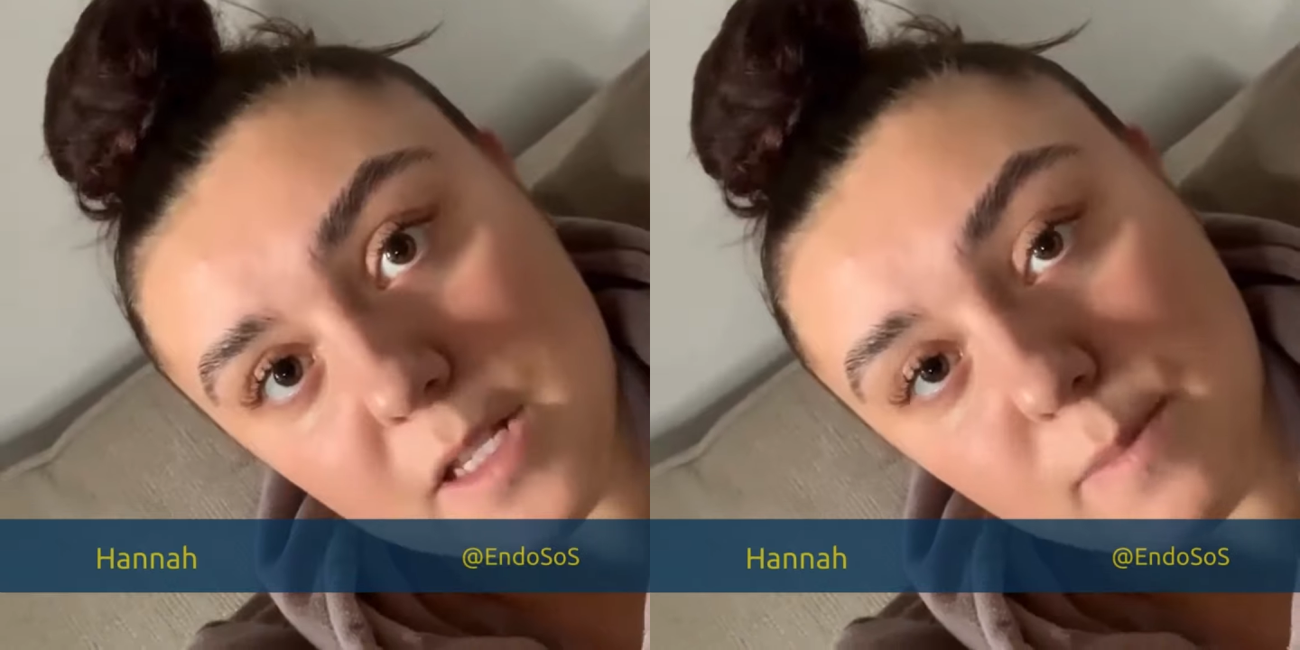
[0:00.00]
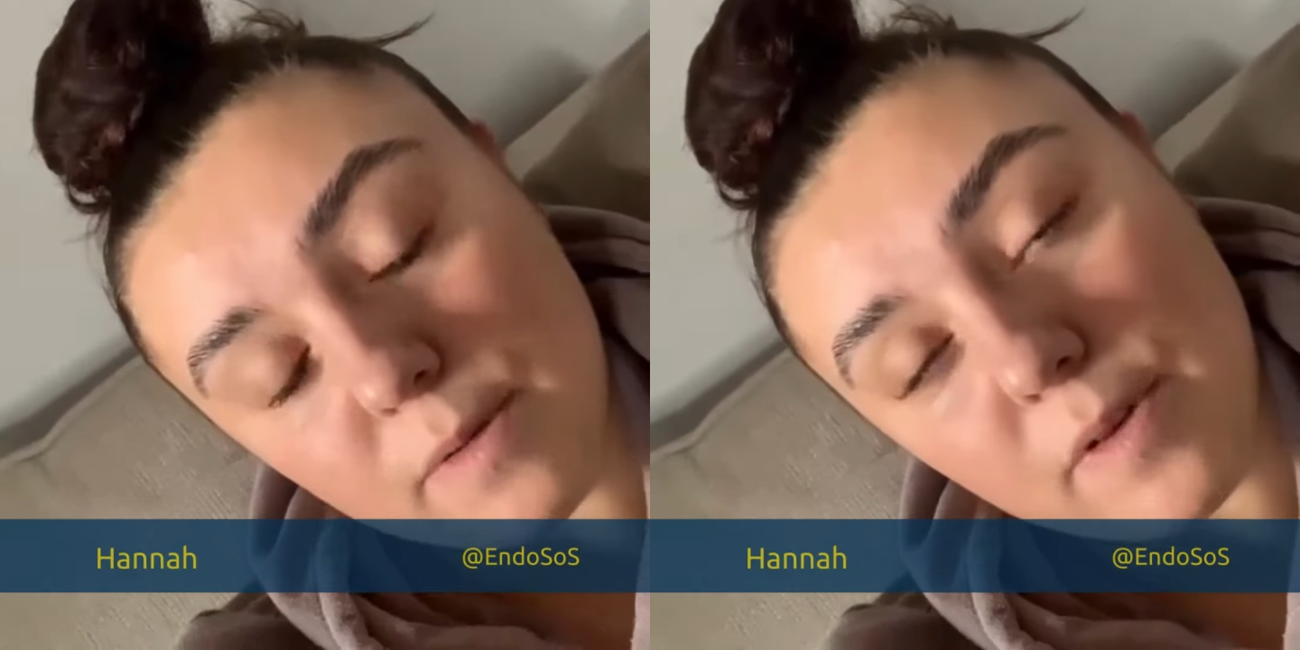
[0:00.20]

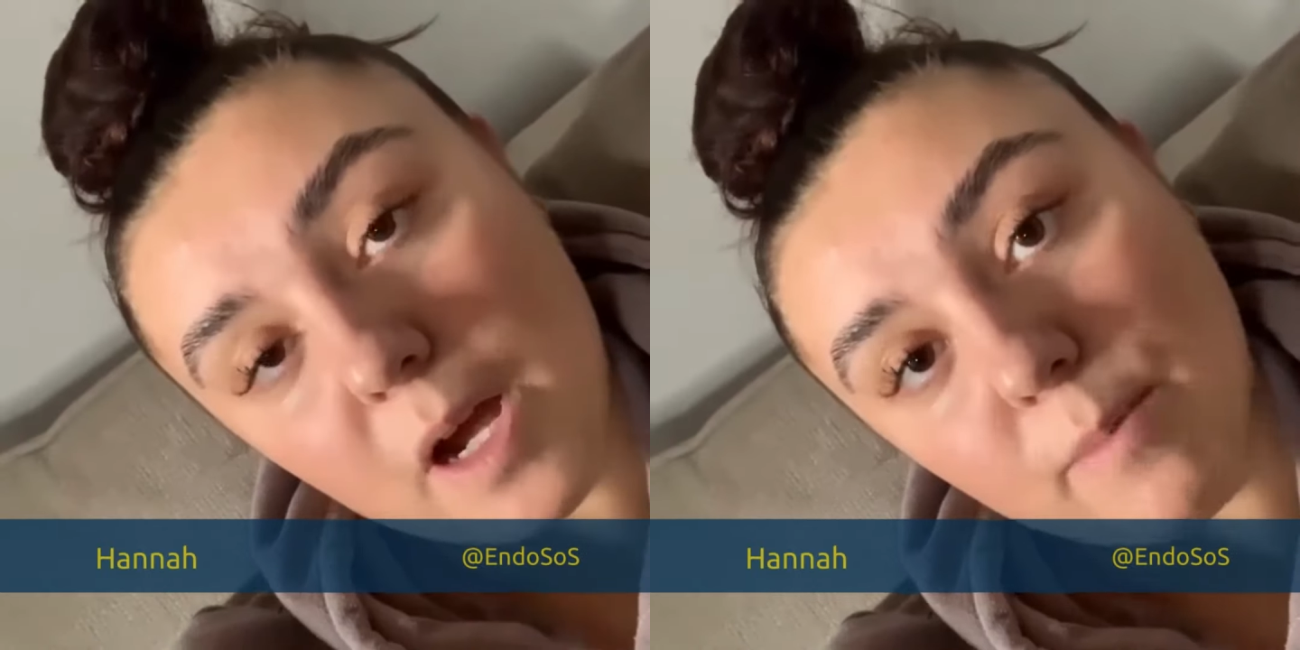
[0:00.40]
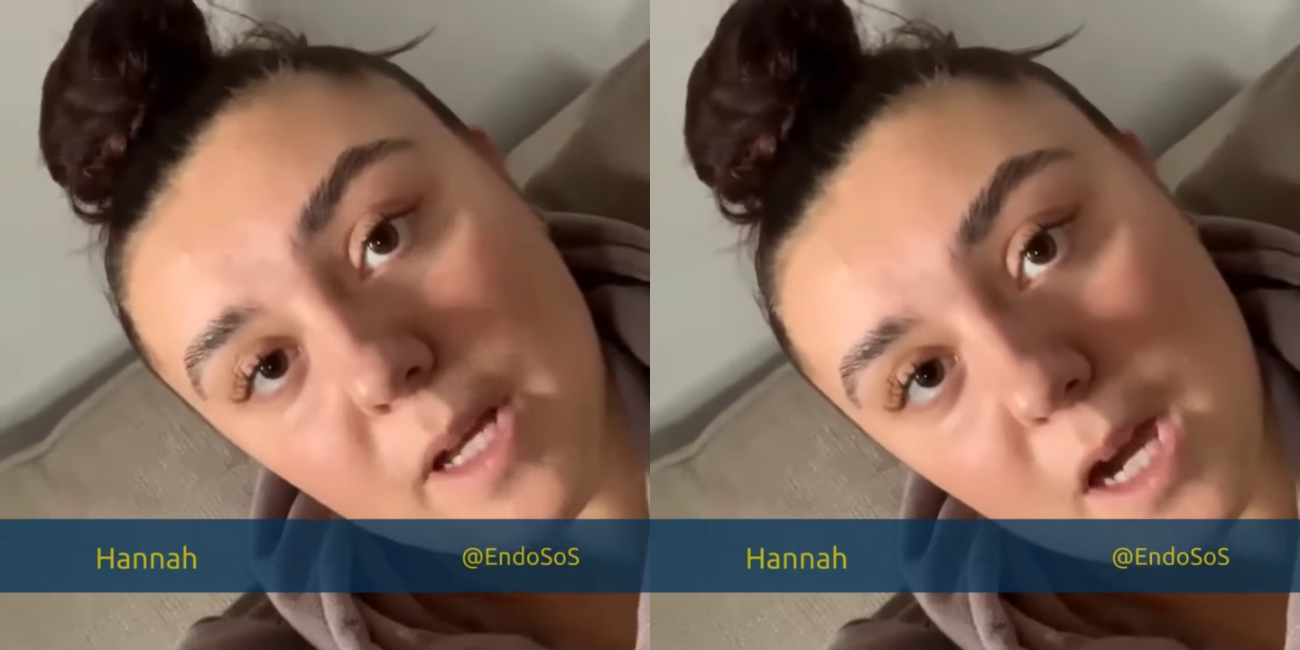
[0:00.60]
my
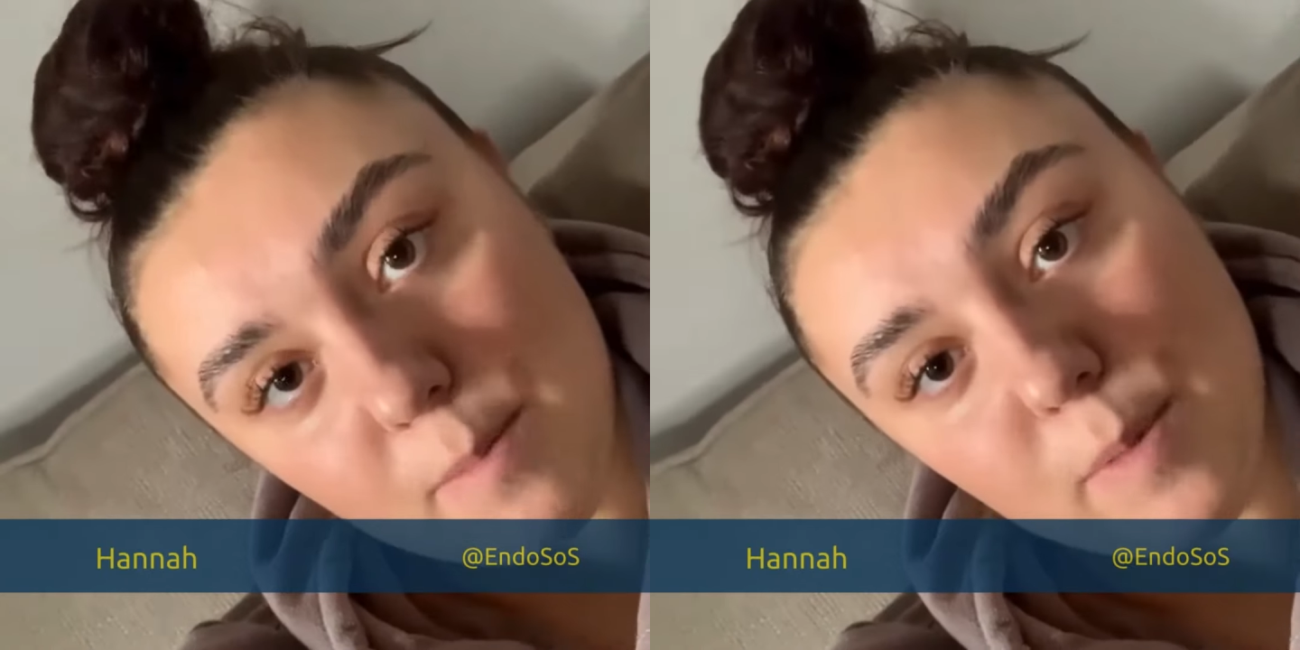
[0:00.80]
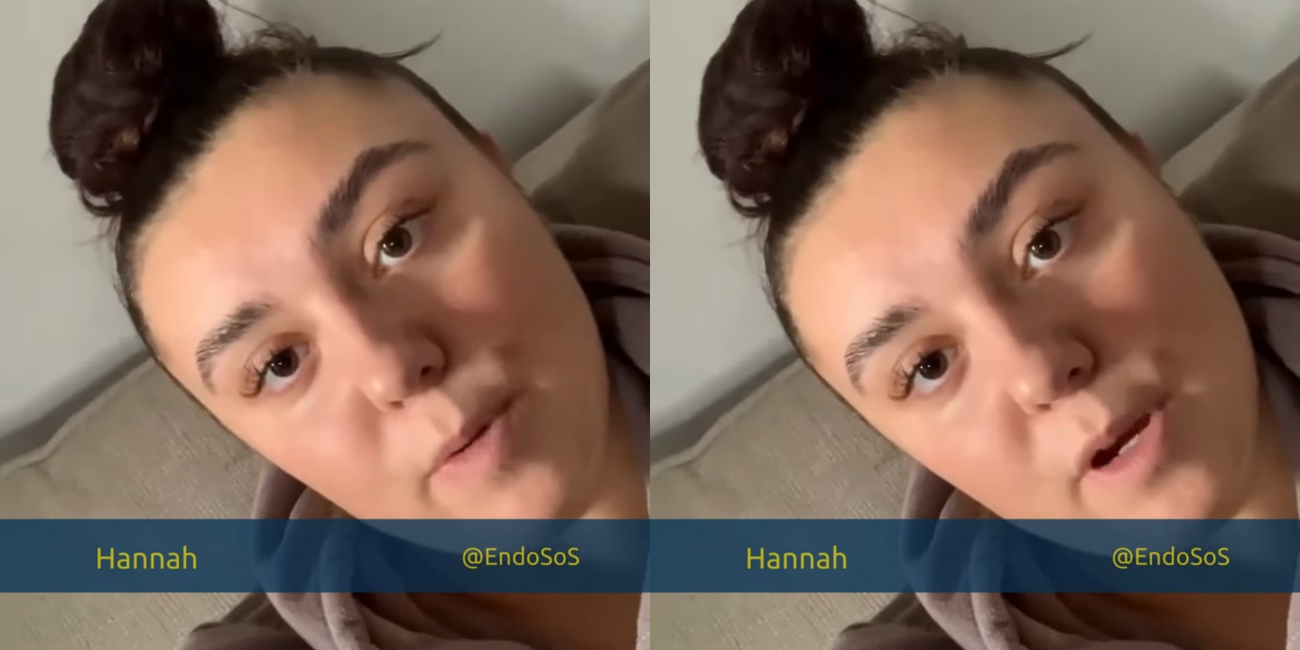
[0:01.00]
family and
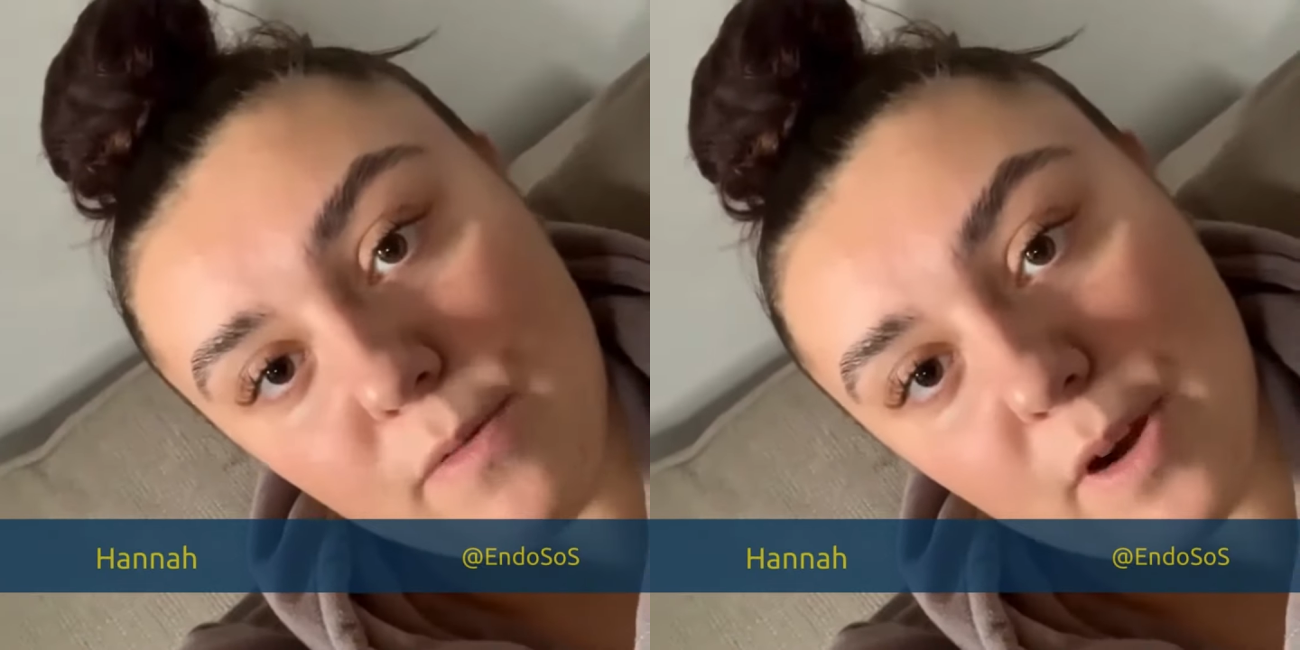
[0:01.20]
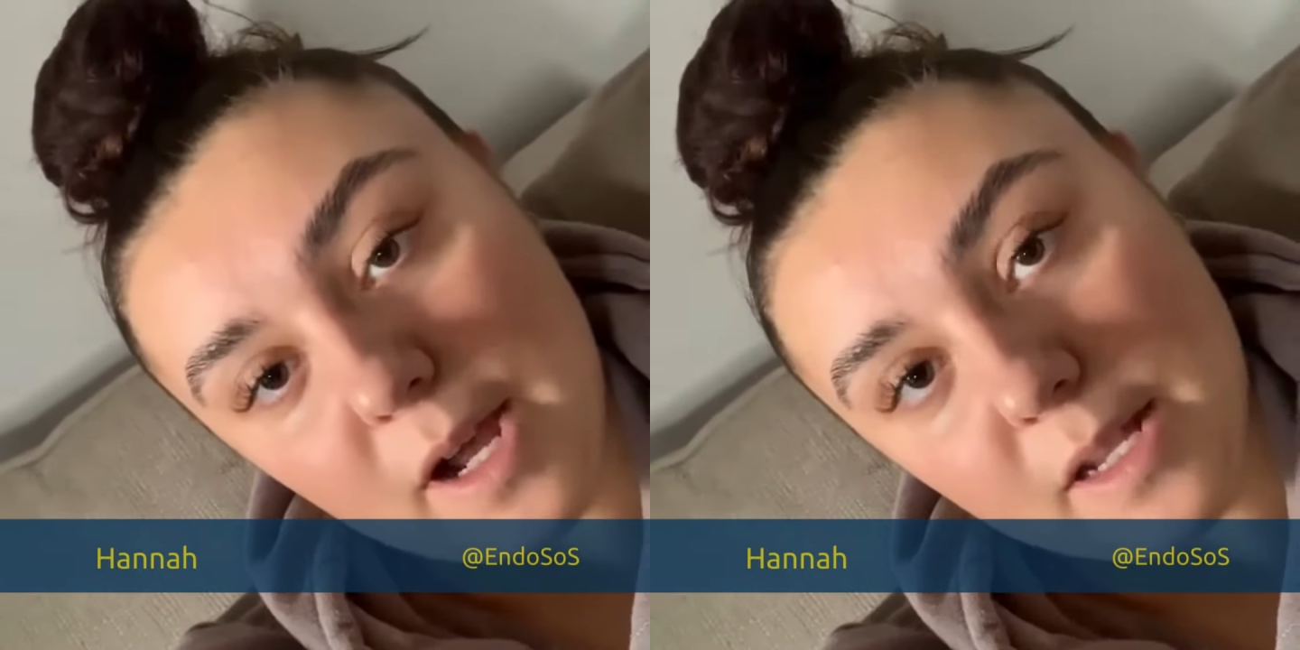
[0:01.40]
my
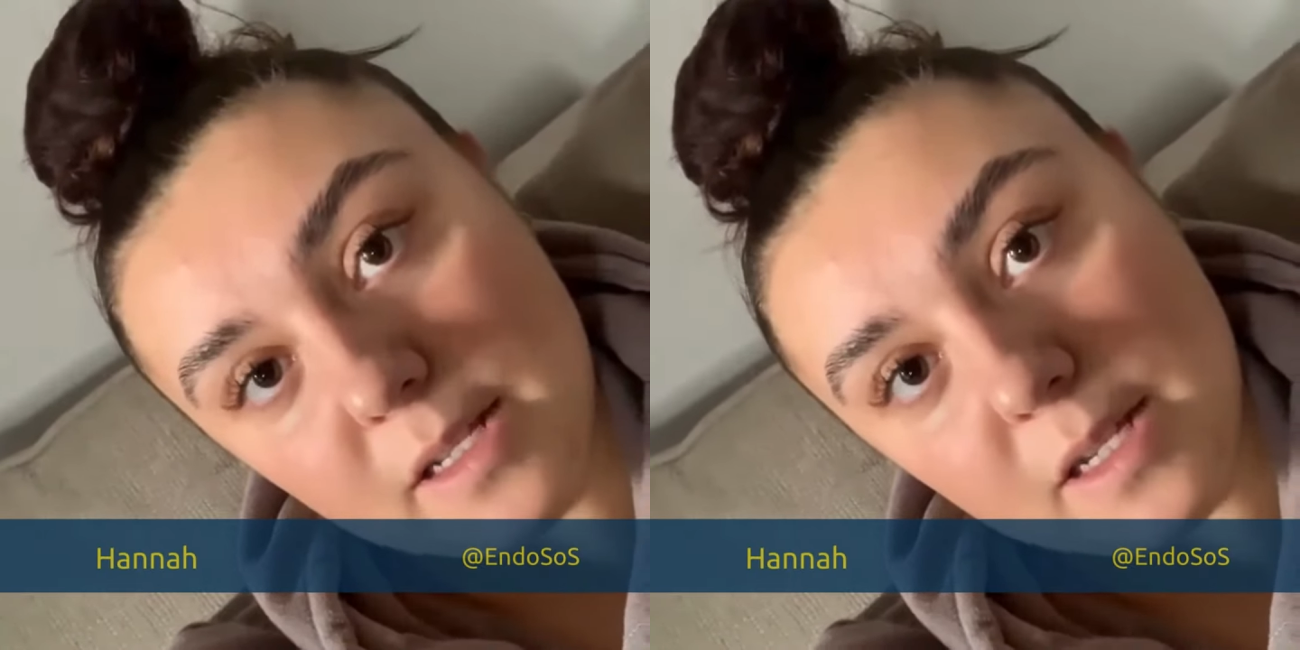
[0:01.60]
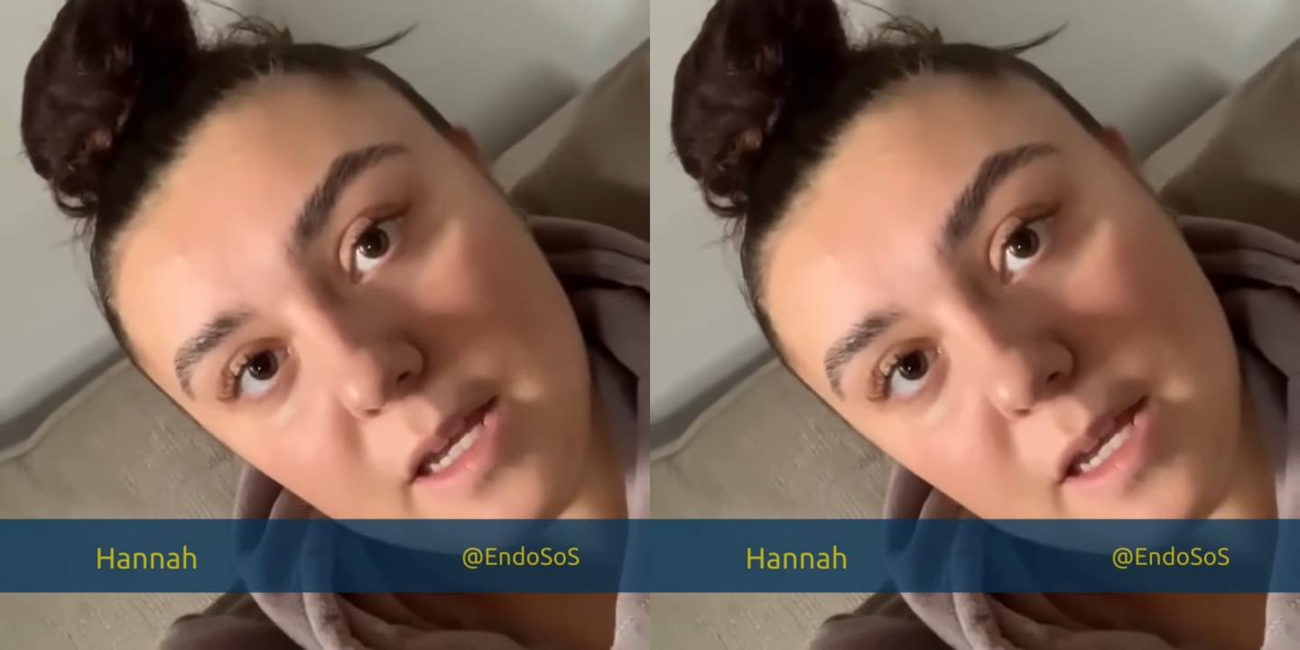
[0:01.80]
boyfriend.